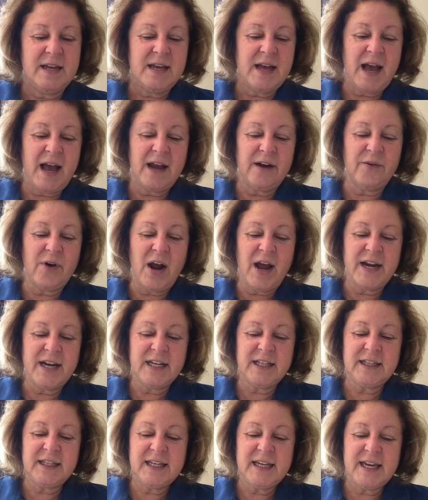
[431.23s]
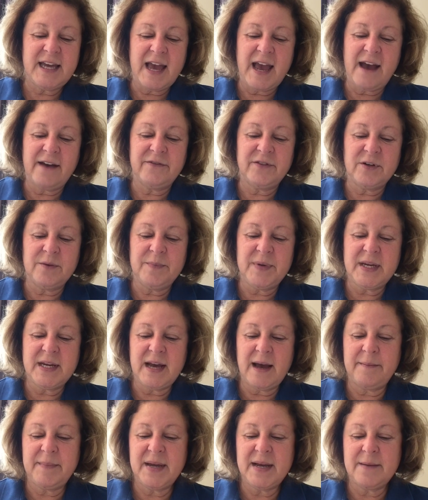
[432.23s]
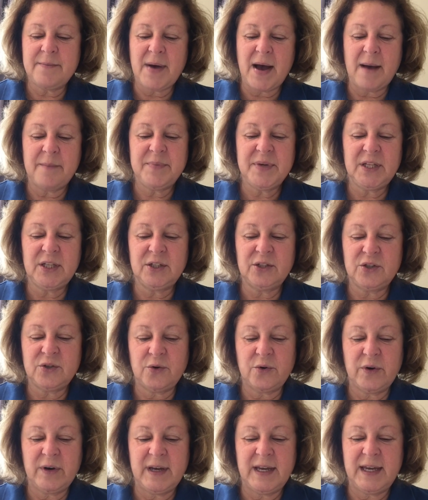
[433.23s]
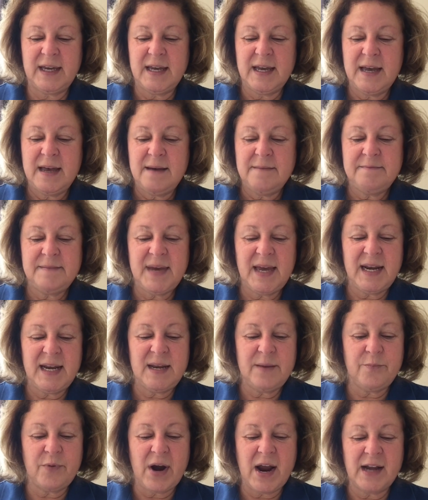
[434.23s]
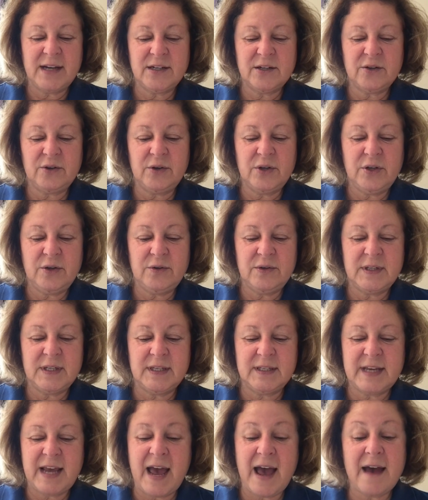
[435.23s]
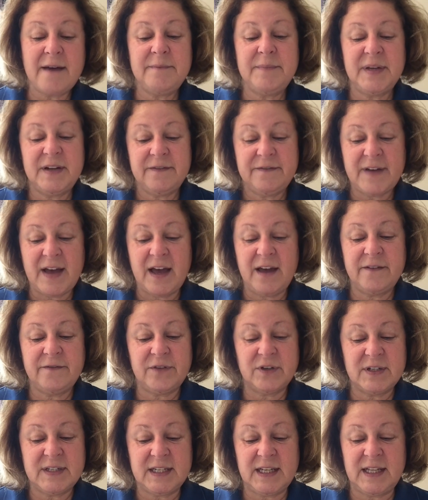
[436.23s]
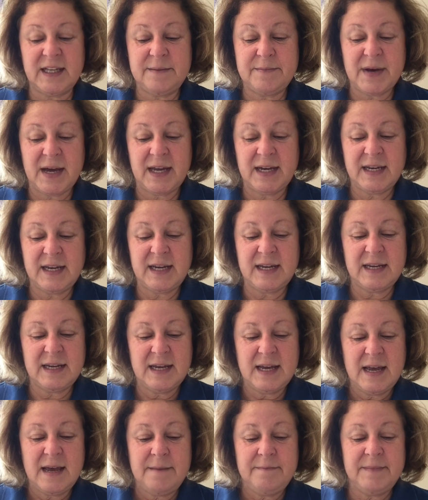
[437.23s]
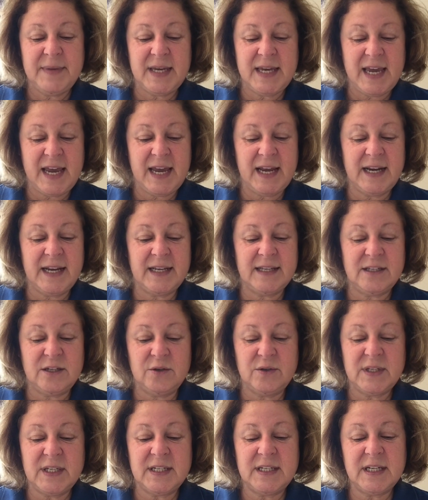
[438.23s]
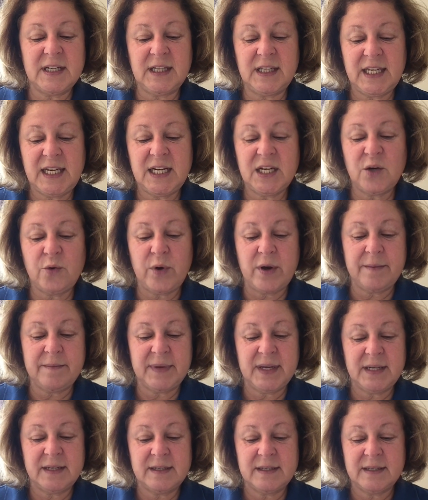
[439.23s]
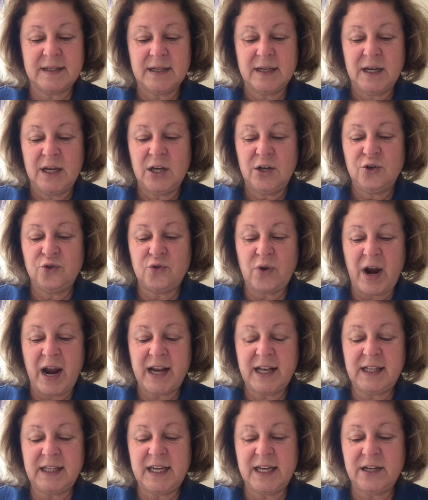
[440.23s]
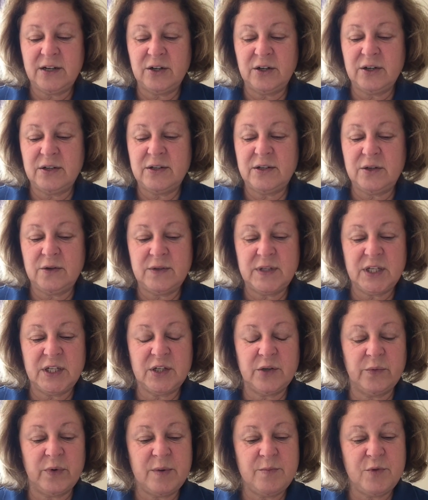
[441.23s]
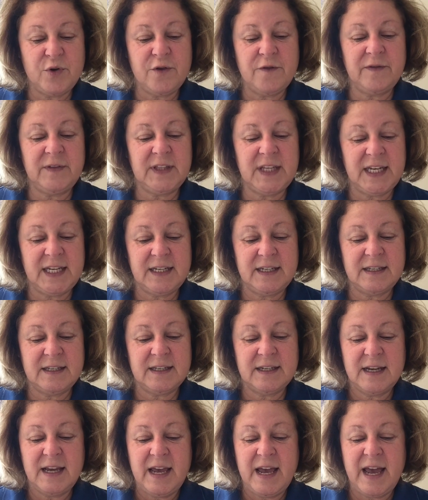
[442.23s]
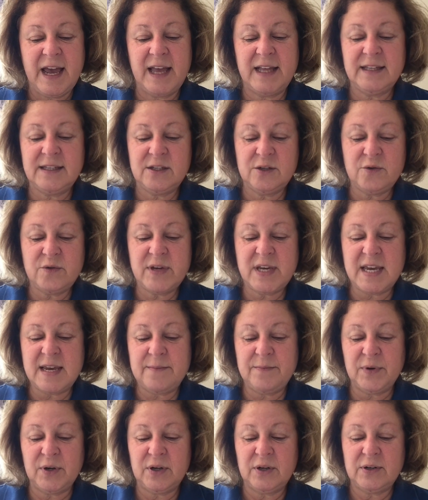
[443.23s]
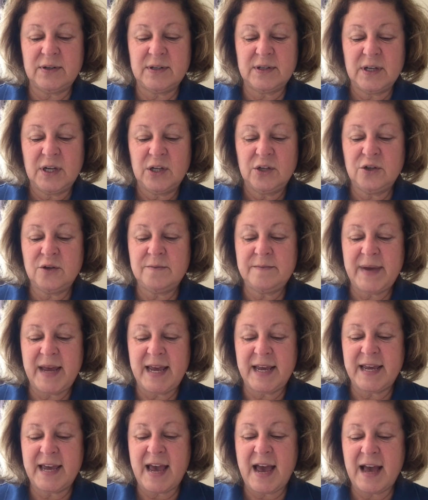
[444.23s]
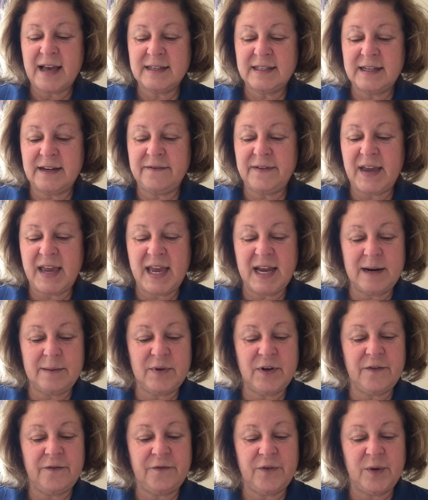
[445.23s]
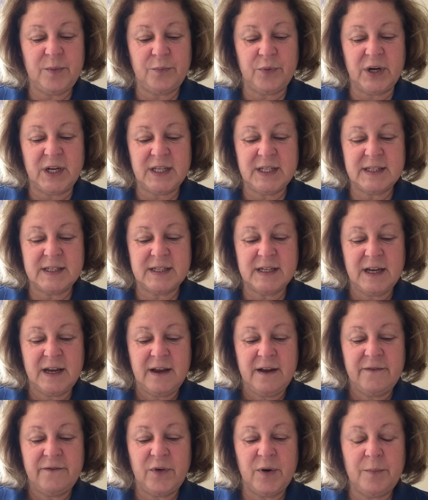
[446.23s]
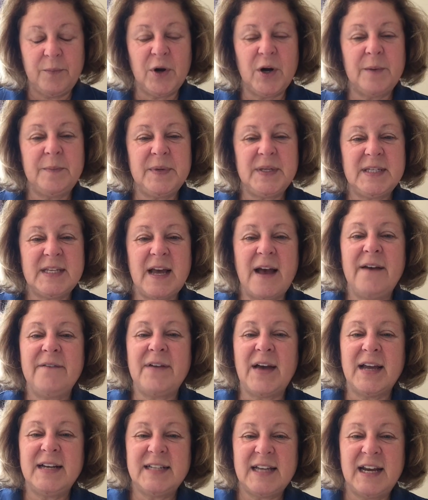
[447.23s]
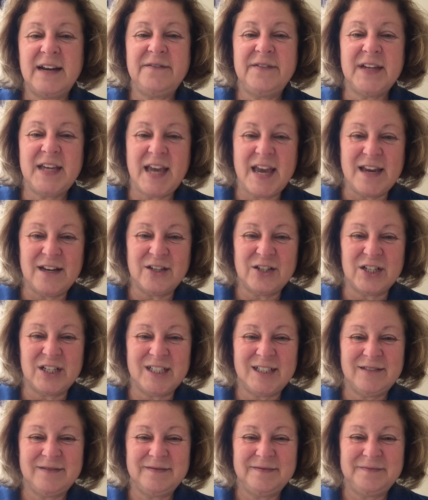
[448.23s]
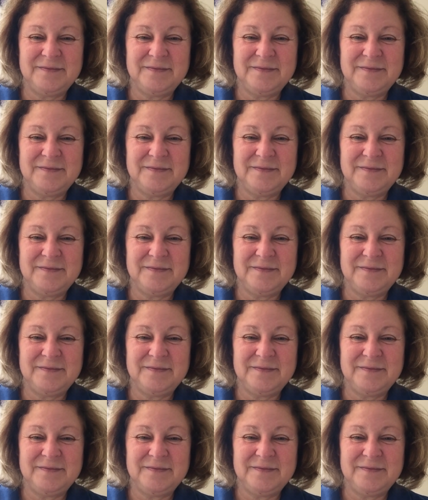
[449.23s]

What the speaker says: Ironically, after becoming a popular toy, many practical uses have been found for Silly Putty. Mechanics use it to clean equipment. Dry cleaners use it to remove lint, and zookeepers to make cast-up animal footprints for purpose of identification.